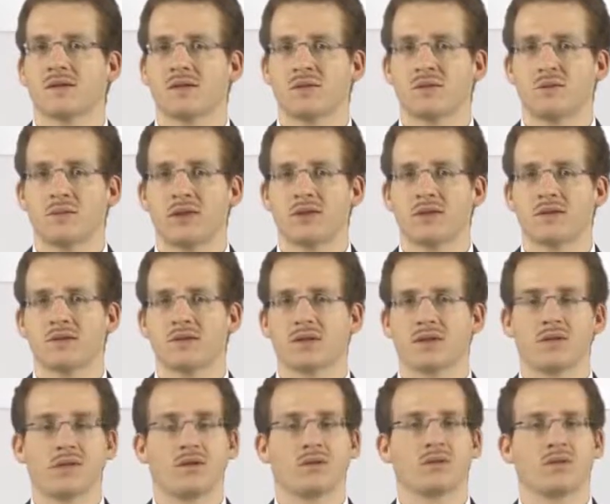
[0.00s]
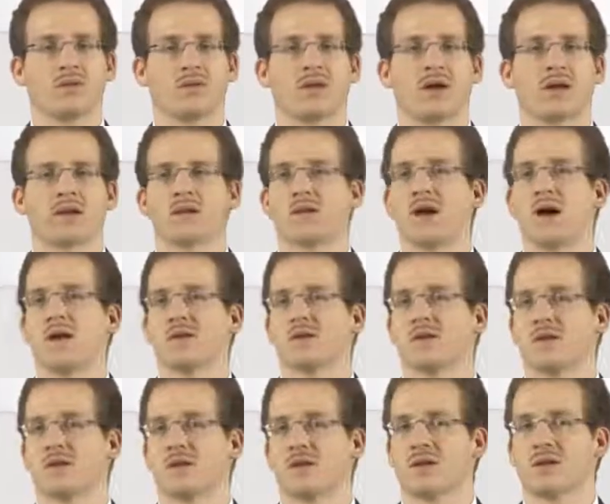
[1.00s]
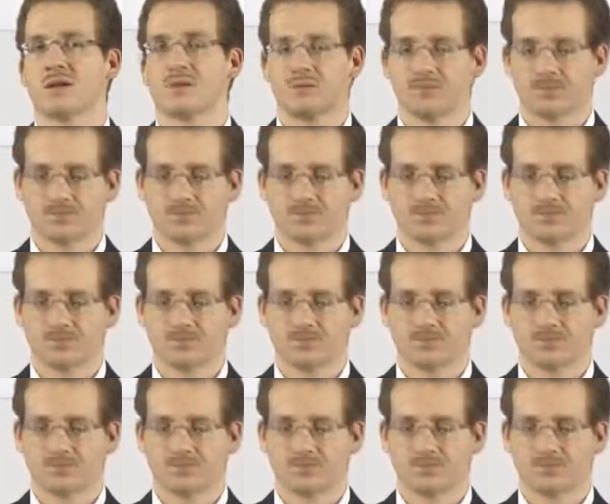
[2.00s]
you by using the provided answer channel.